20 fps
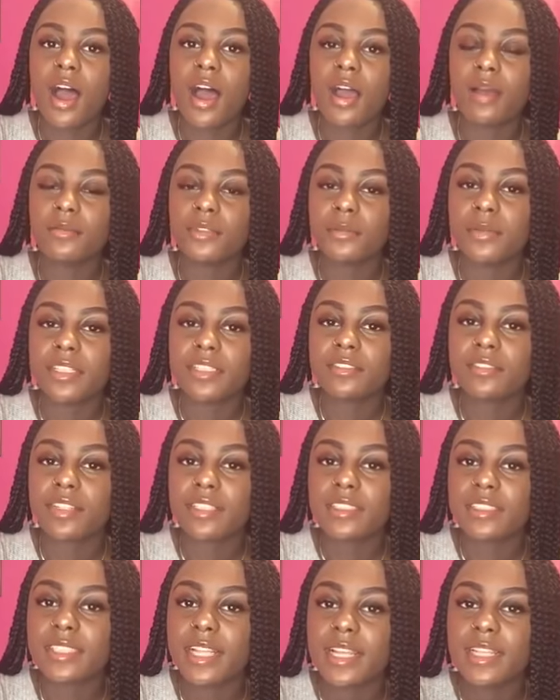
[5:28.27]
I'm your best
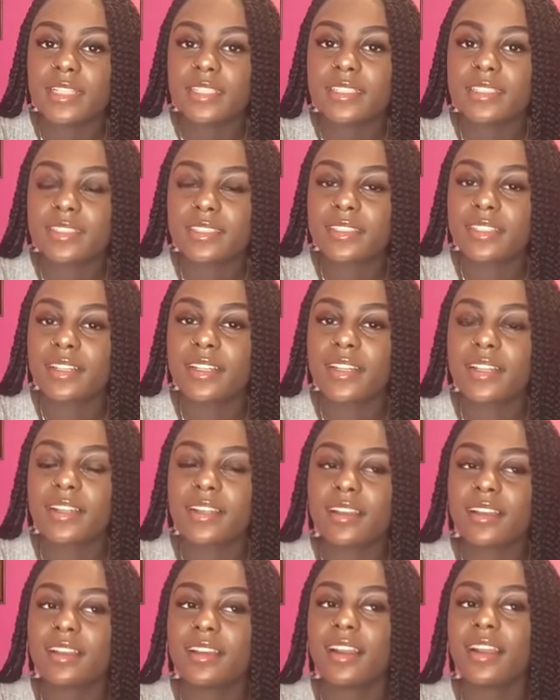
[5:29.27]
friend's ex.
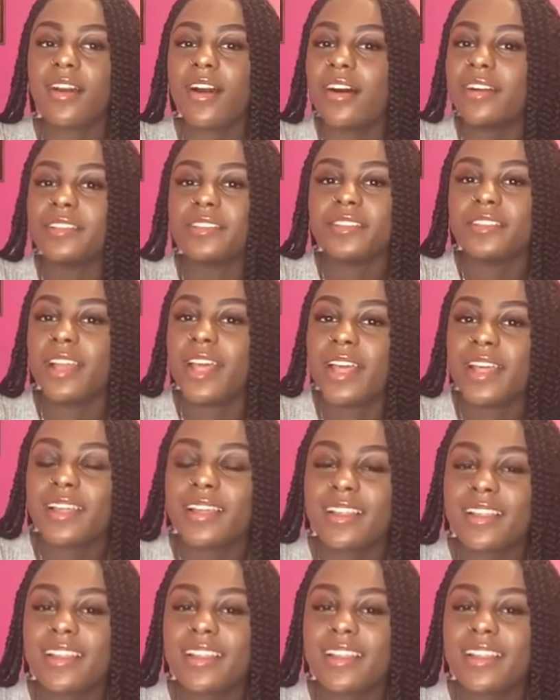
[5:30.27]
And I can't do that.